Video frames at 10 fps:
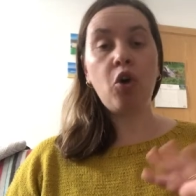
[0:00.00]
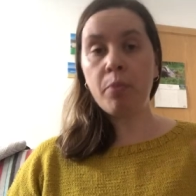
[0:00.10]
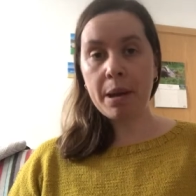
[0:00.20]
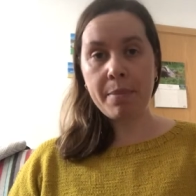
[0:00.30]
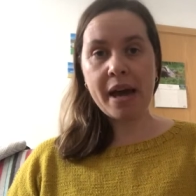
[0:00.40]
all
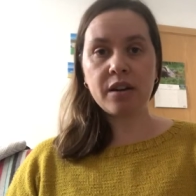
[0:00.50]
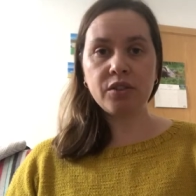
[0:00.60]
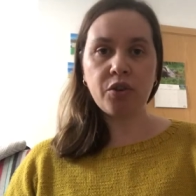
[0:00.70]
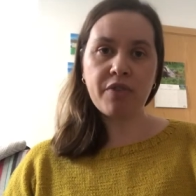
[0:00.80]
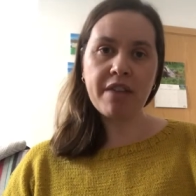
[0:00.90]
my
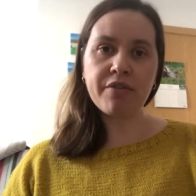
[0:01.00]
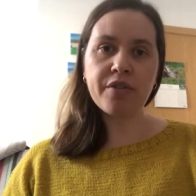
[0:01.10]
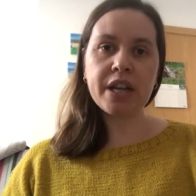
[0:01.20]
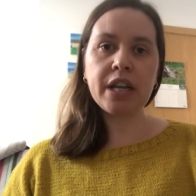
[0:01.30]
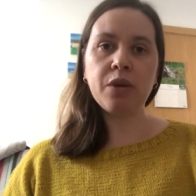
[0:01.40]
patterns on
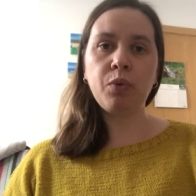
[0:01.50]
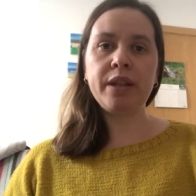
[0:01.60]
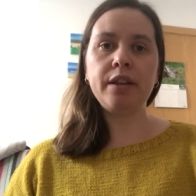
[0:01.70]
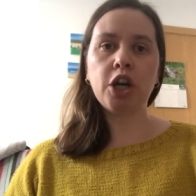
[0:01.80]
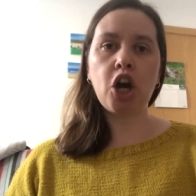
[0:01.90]
Ravelry
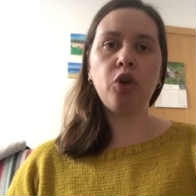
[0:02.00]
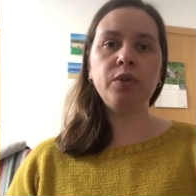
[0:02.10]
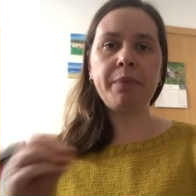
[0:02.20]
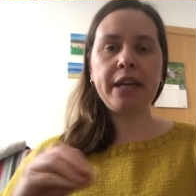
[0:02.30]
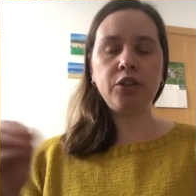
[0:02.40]
with the
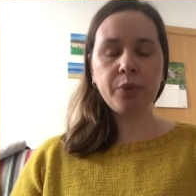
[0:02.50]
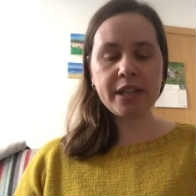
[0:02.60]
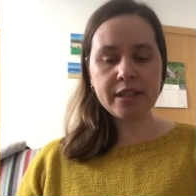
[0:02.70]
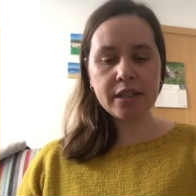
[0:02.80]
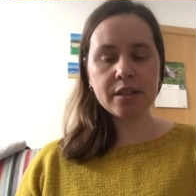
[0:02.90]
code MAY20,